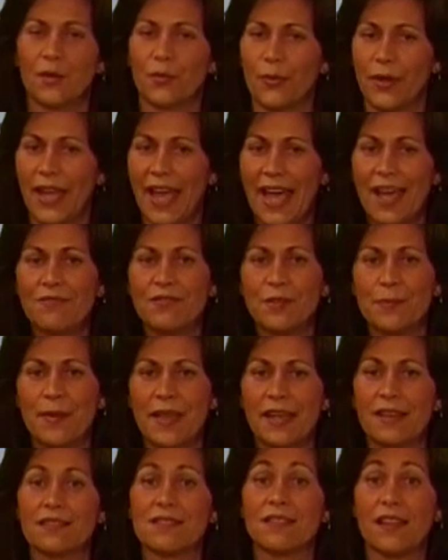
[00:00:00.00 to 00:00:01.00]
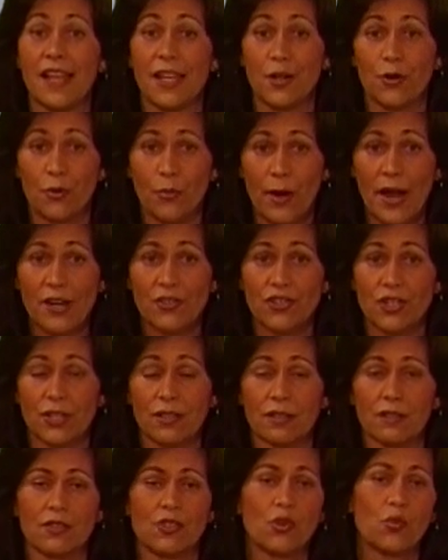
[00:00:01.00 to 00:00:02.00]
We have to make a slight correction
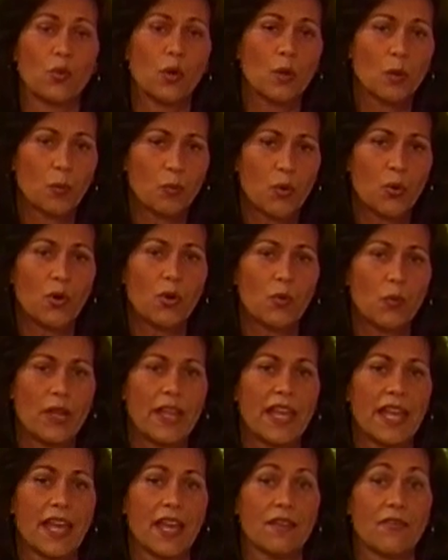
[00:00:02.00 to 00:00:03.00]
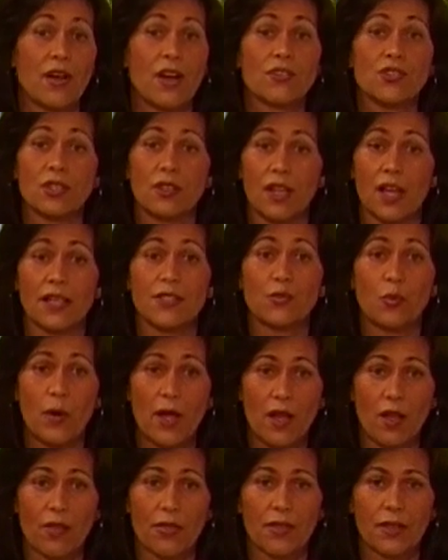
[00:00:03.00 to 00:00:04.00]
to a report we gave on July
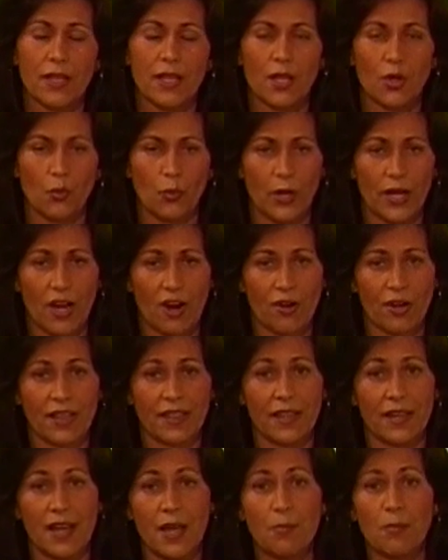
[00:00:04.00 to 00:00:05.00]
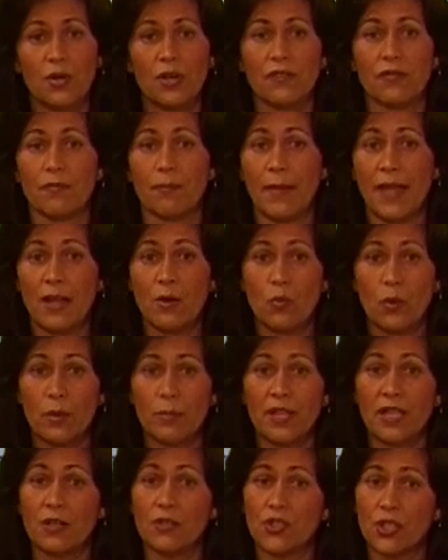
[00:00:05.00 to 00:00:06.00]
12th regarding the number of men,
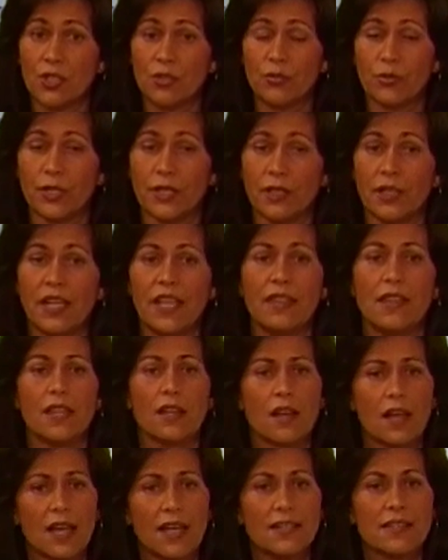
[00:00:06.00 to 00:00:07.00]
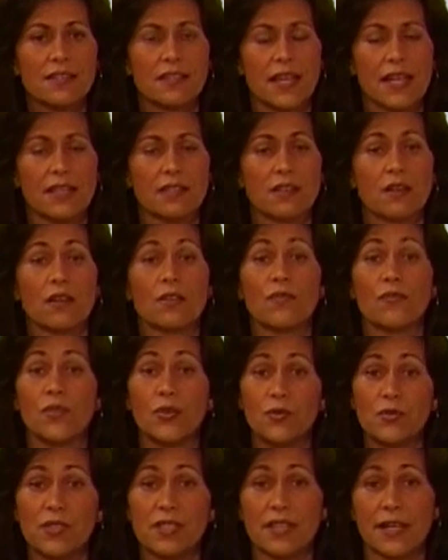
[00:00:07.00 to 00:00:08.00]
women, and children in the United States on
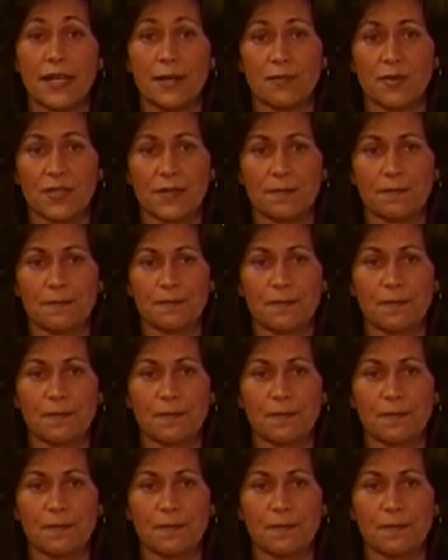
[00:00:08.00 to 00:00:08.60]
food stamps.